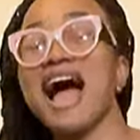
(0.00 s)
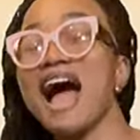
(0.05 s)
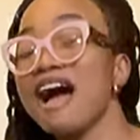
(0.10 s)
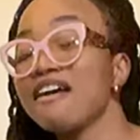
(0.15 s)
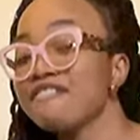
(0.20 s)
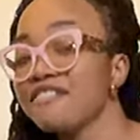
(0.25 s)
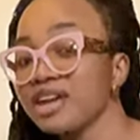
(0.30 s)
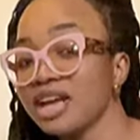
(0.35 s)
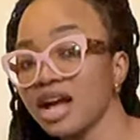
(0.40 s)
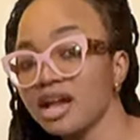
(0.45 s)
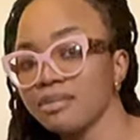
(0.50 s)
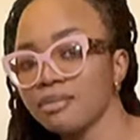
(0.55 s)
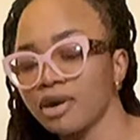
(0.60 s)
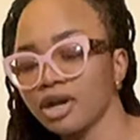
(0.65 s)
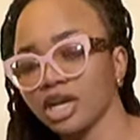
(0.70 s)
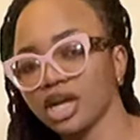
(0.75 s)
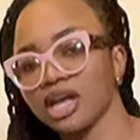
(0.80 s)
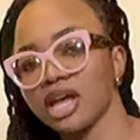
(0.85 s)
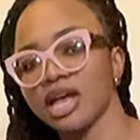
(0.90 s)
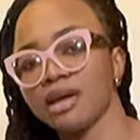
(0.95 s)
African
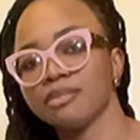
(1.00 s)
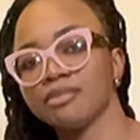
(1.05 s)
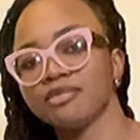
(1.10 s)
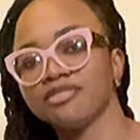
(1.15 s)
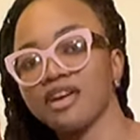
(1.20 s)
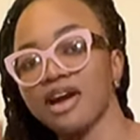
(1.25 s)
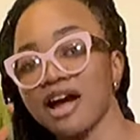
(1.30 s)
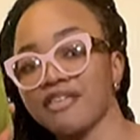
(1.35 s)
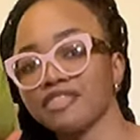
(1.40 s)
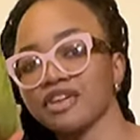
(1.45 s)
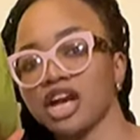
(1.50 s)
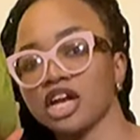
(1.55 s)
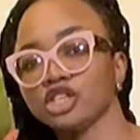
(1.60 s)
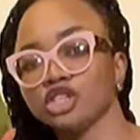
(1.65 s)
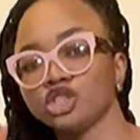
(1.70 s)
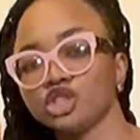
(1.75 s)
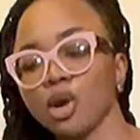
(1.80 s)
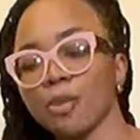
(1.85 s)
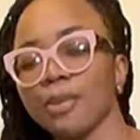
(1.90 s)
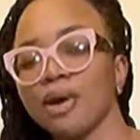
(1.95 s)
market, African shop.